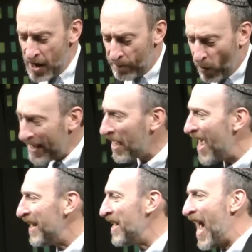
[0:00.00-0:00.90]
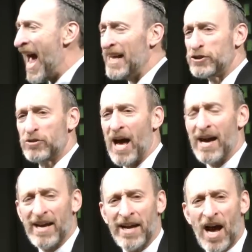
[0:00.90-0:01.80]
boycott,
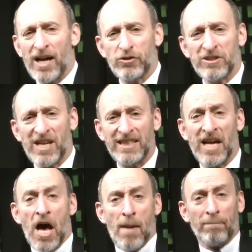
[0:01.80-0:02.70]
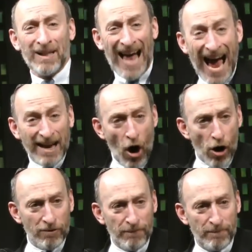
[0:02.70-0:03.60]
and ostracize
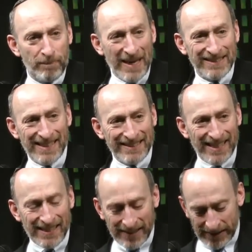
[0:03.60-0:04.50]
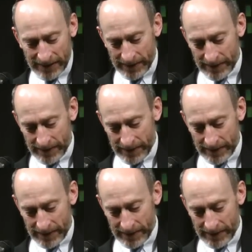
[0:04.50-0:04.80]
black-owned businesses,